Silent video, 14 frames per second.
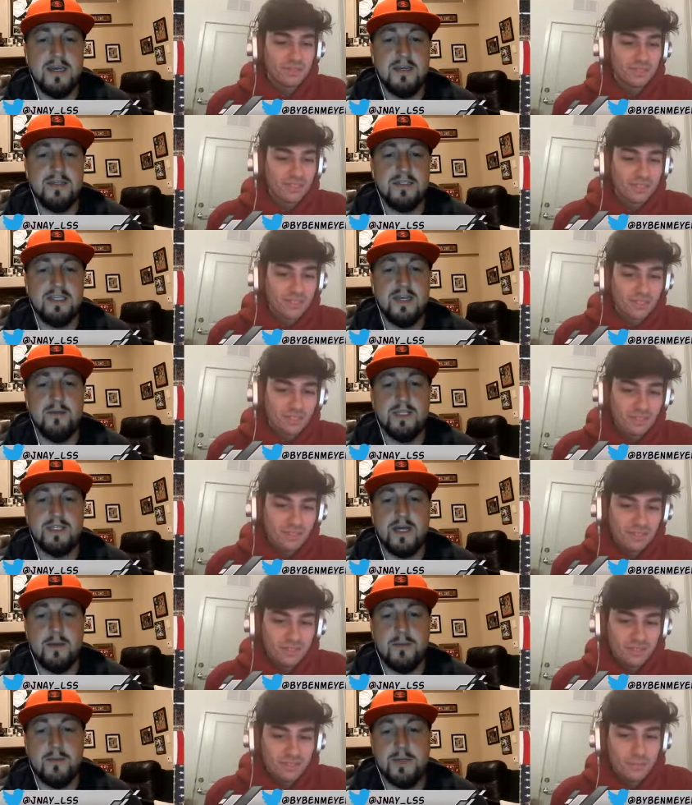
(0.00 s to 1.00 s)
Speaker 1: is give me the
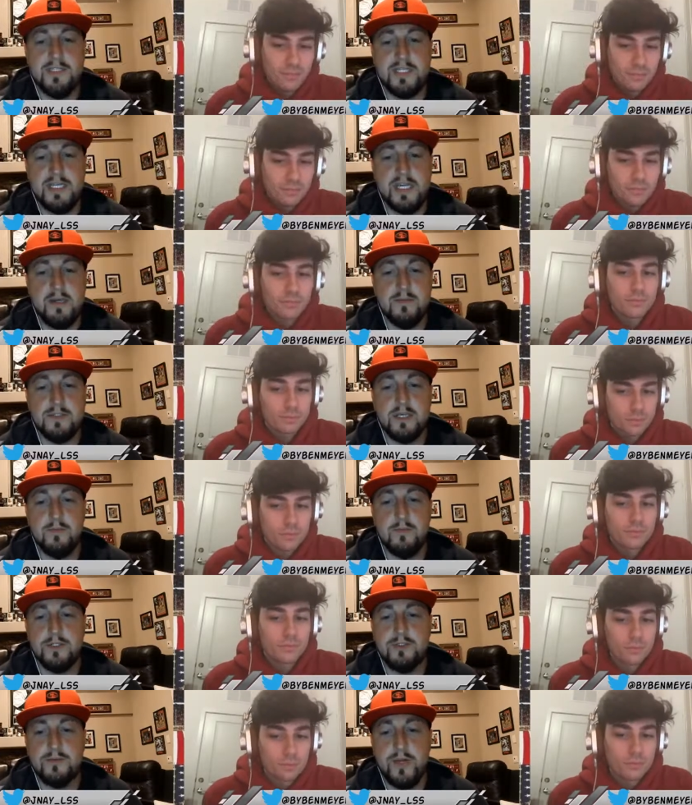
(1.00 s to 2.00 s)
top three teams that
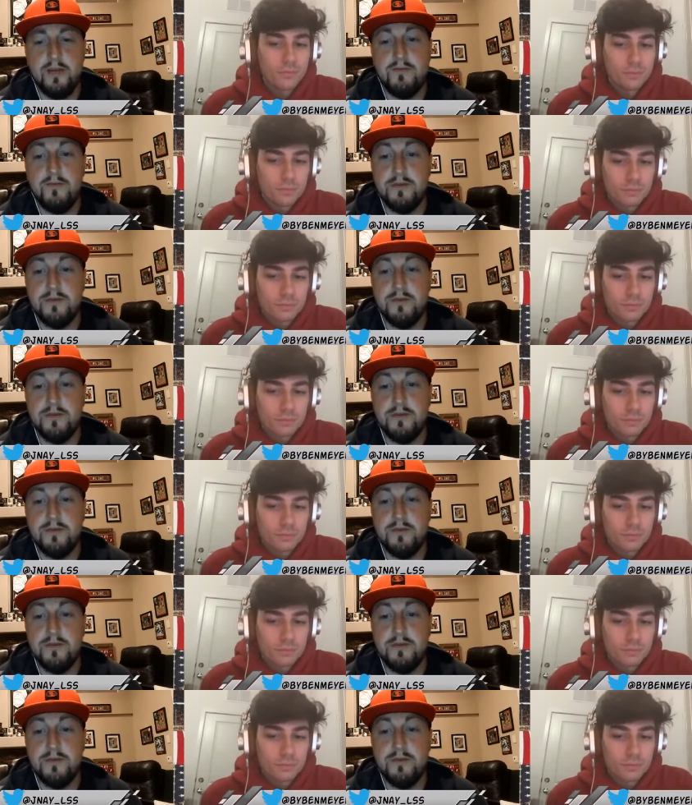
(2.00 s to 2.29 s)
would trade for